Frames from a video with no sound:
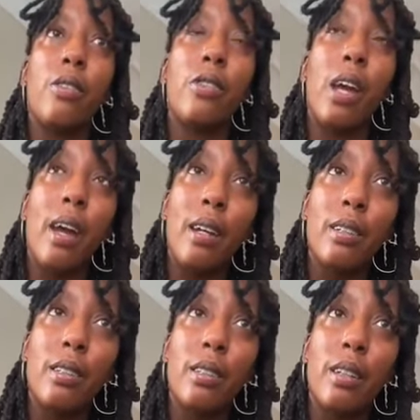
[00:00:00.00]

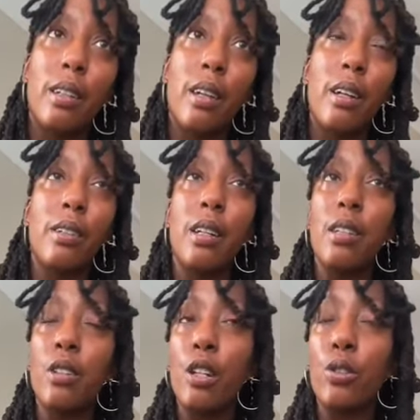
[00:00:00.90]
That, and
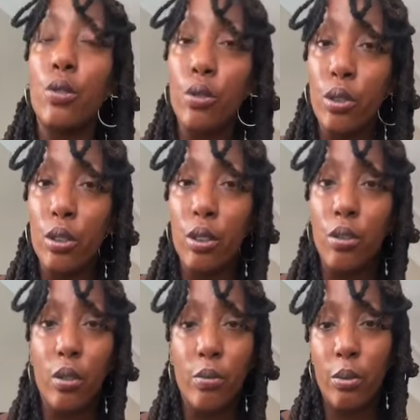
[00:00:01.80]
usually,
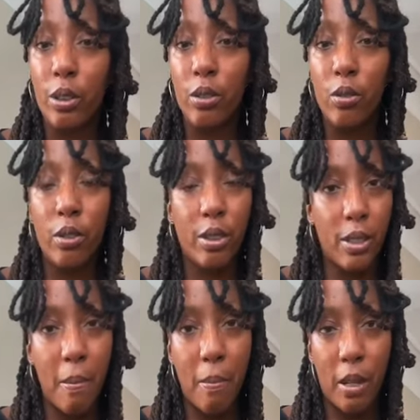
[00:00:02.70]
you don't really usually
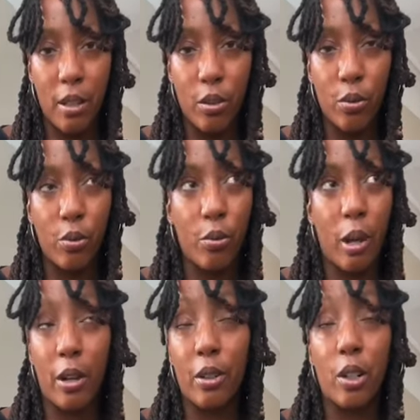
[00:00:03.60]
see men who,
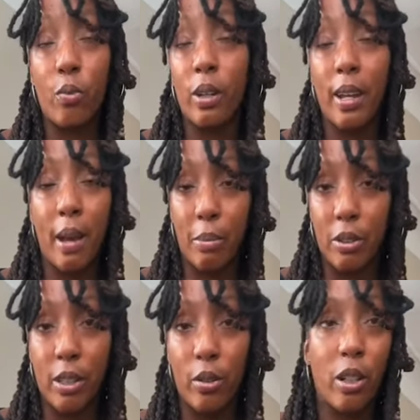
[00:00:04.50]
I don't care what
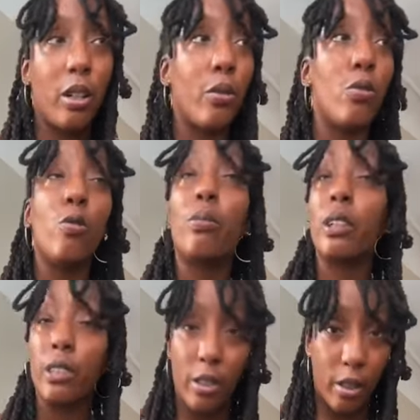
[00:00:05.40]
happens, I don't care who
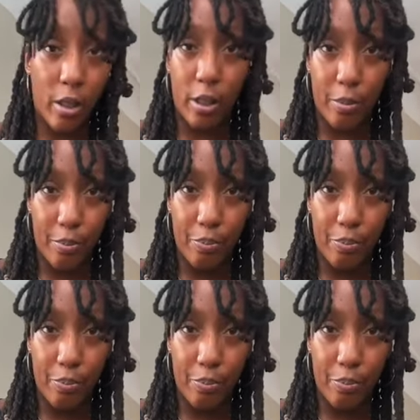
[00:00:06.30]
breaks their heart.